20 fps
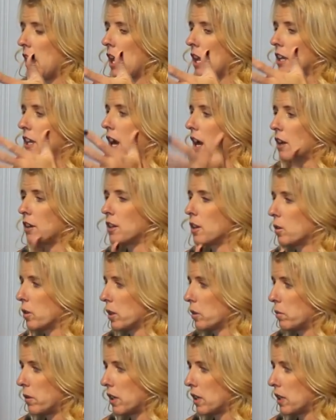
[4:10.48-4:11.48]
not
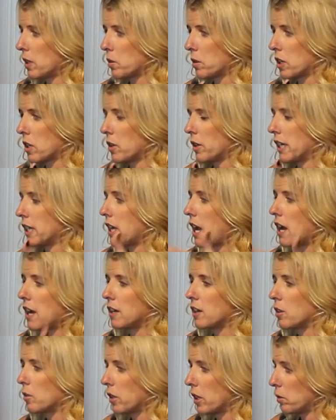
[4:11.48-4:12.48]
knowing where they were going, not
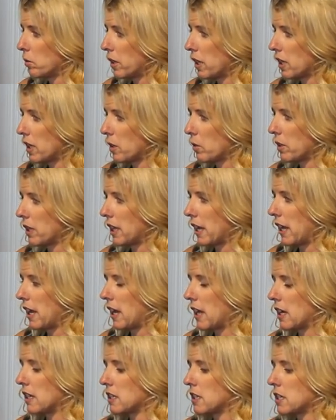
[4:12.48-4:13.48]
knowing where they would
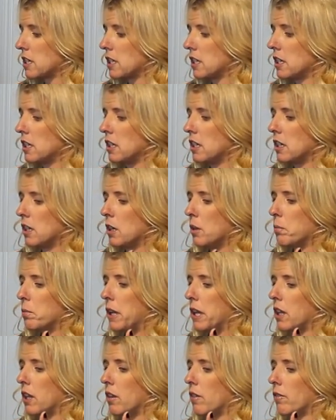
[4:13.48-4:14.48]
land,
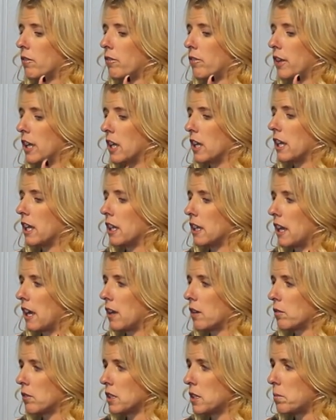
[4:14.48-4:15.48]
but feeling that
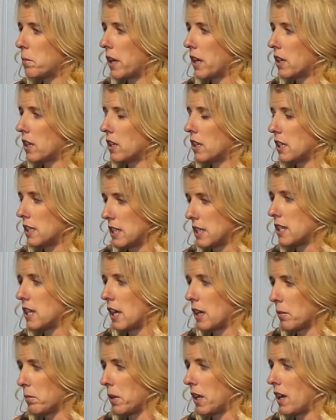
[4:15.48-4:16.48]
it was better than
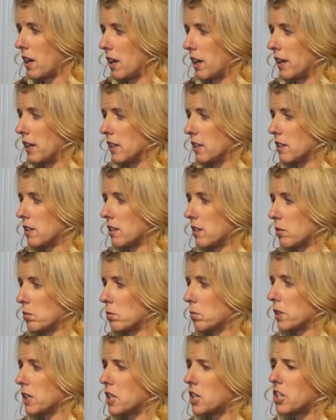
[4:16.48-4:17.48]
staying behind,
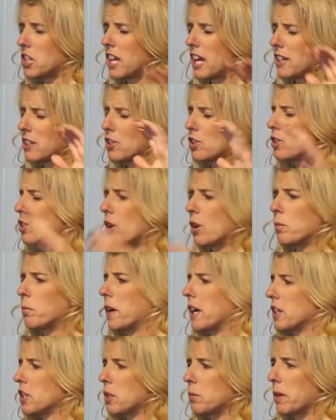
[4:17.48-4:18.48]
which says so
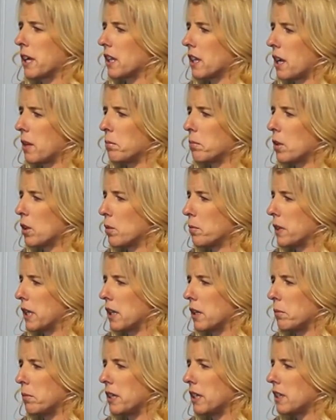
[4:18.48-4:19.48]
much about that moment.
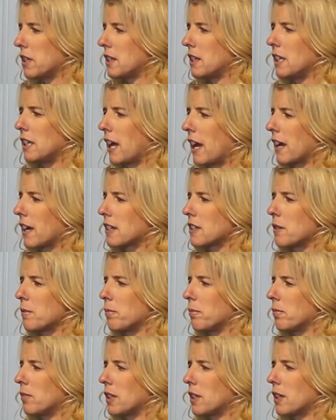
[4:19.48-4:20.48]
I mean, the act
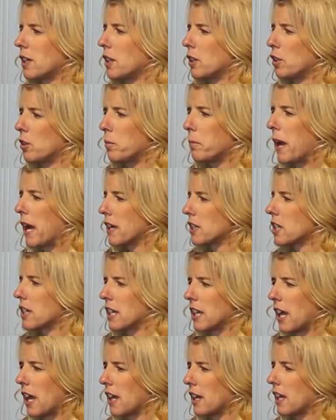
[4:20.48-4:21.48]
of can you imagine
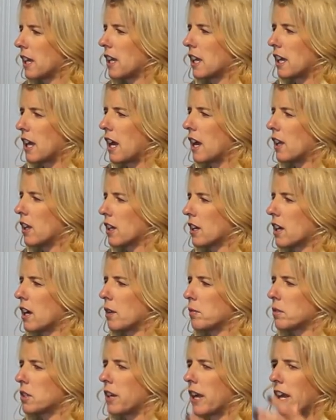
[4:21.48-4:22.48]
getting in a
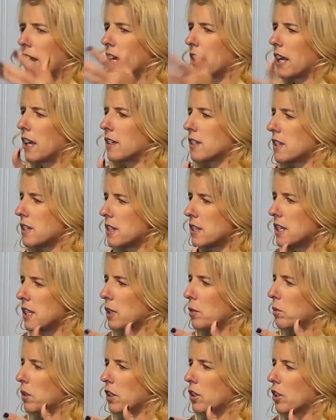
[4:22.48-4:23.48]
helicopter heading out to
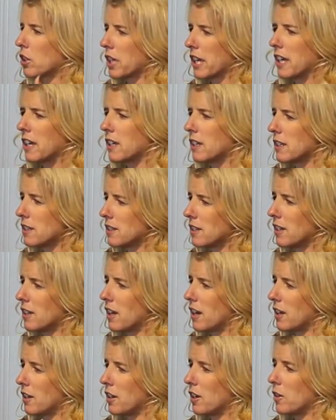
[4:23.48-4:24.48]
sea with your kids and
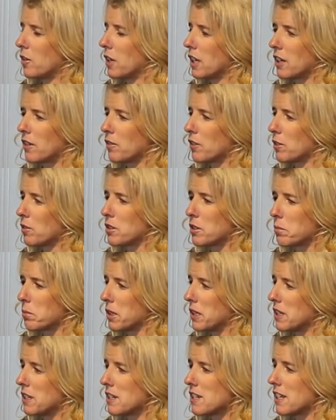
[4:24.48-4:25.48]
not knowing if there was a
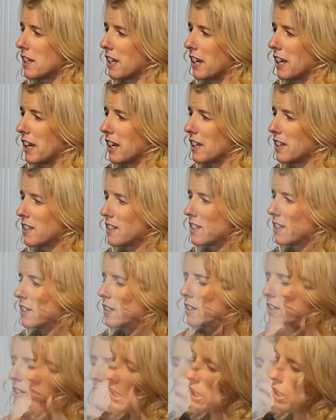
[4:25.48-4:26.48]
place to land?
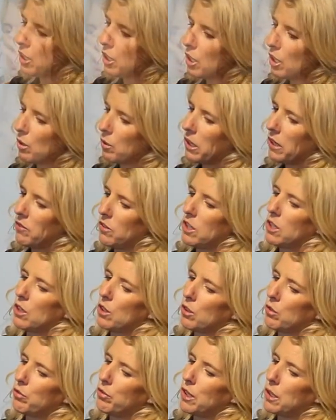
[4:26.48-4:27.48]
you know, even though
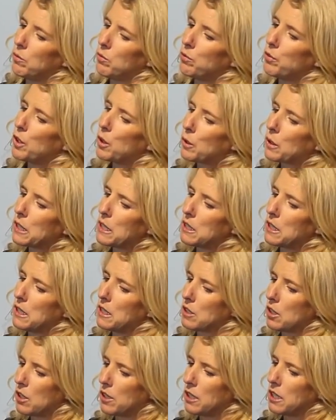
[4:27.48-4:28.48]
the film
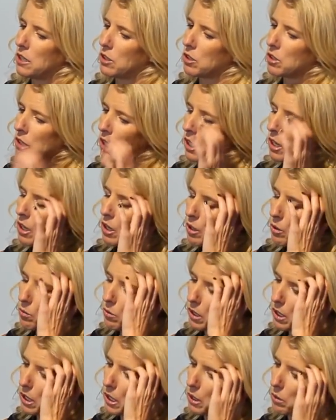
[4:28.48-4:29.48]
focuses on these
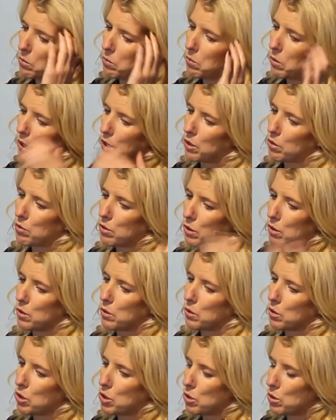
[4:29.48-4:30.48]
really
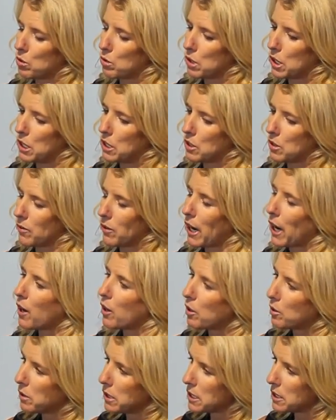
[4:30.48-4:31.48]
wonderful stories of
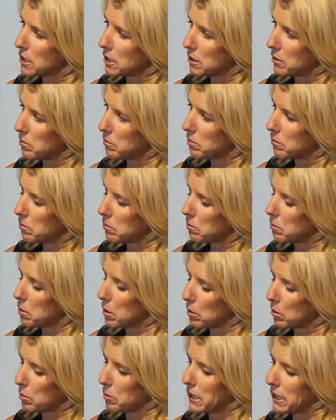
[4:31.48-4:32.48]
heroism,
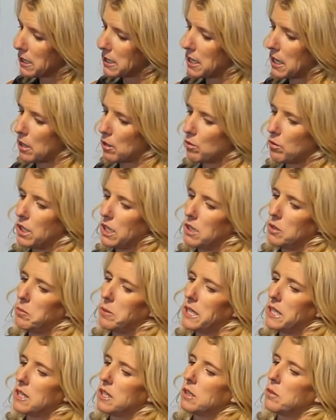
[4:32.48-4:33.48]
both by the South
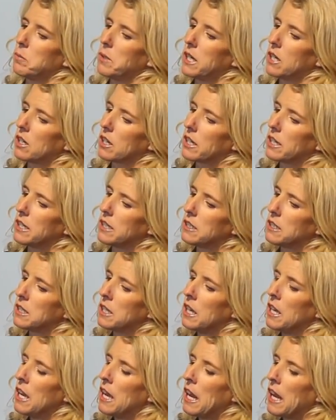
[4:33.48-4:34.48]
Vietnamese and Americans,
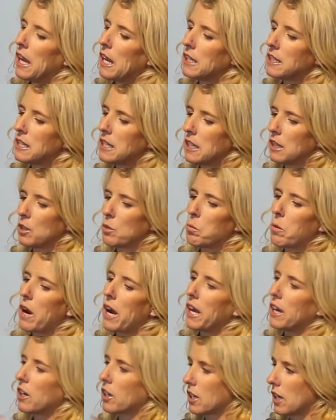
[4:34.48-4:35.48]
it's in the
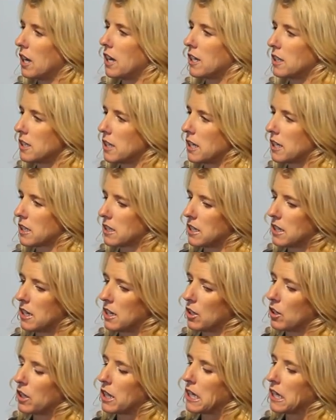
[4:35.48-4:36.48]
wider context, and I
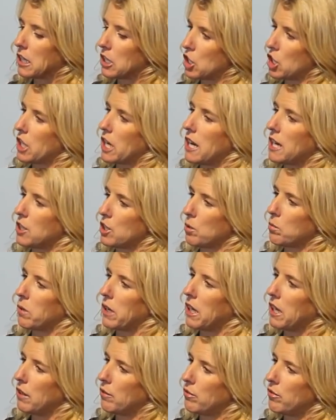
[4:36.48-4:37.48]
don't think it shies
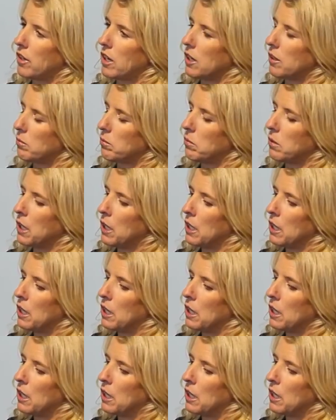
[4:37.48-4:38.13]
away from